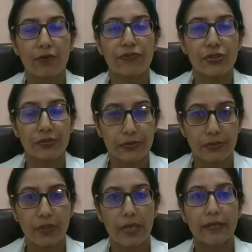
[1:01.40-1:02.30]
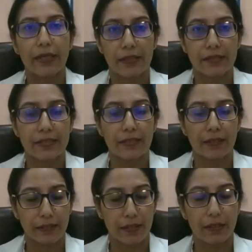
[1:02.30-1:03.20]
of children and adults in
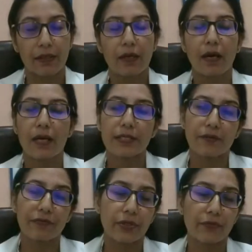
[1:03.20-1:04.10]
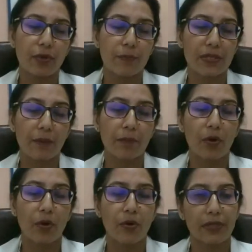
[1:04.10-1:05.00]
India are suffering from some
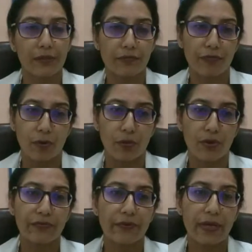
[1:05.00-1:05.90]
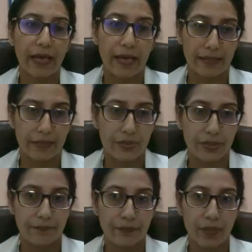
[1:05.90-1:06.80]
or the other form of allergy.
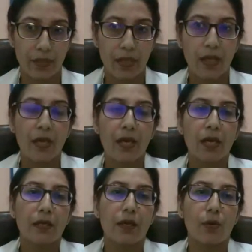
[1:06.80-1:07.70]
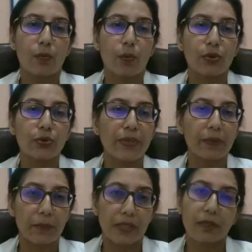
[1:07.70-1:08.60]
Now, what do we
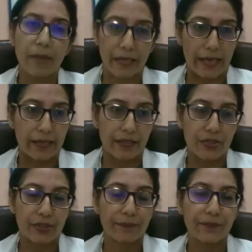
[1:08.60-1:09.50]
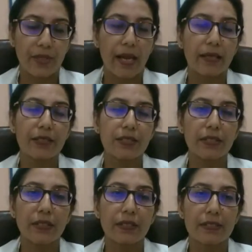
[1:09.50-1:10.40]
mean by allergy? Allergy
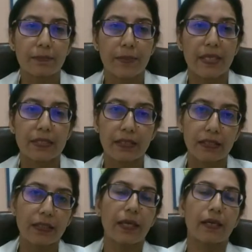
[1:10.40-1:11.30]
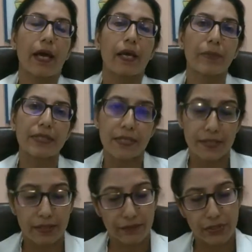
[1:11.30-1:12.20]
is basically an
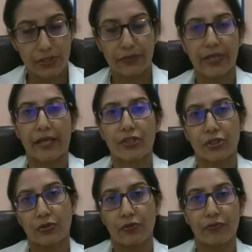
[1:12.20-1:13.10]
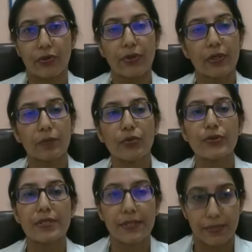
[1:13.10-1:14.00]
hypersensitivity reaction of your immune
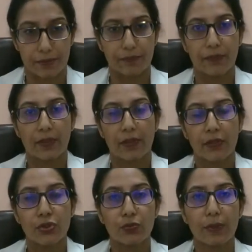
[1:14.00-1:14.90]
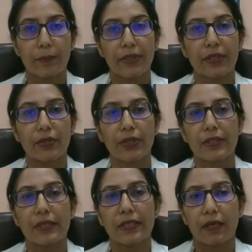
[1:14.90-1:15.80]
system to
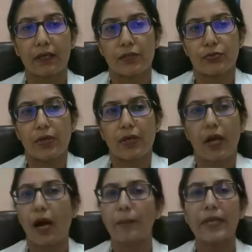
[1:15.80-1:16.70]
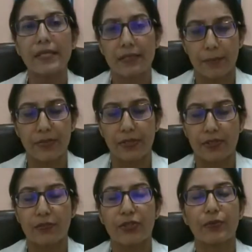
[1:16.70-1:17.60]
a harmless
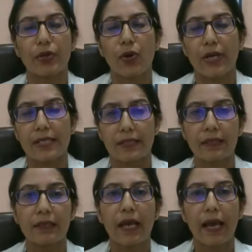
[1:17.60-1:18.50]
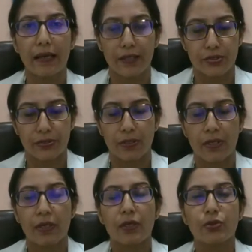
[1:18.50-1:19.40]
substance which we call as an allergen,
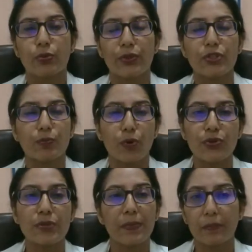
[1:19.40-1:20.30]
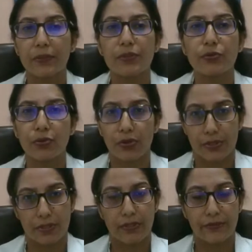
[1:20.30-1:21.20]
to which most people do
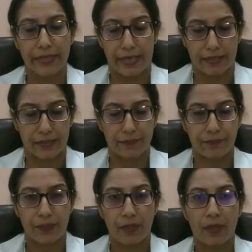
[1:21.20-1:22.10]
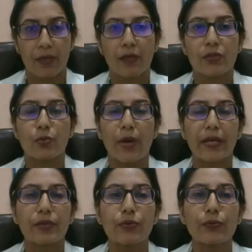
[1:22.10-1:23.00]
not react. So
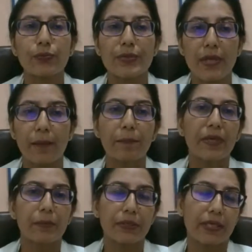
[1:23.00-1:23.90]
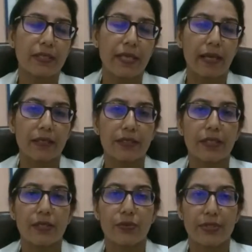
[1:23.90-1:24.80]
why do some people get
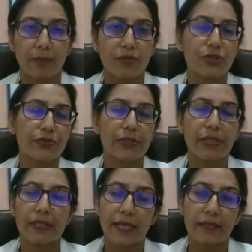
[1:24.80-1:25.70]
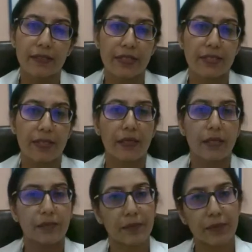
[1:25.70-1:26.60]
allergies or some children get allergies and
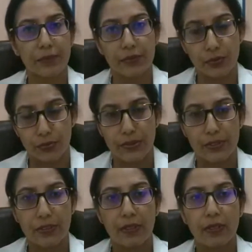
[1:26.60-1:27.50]
other people don't?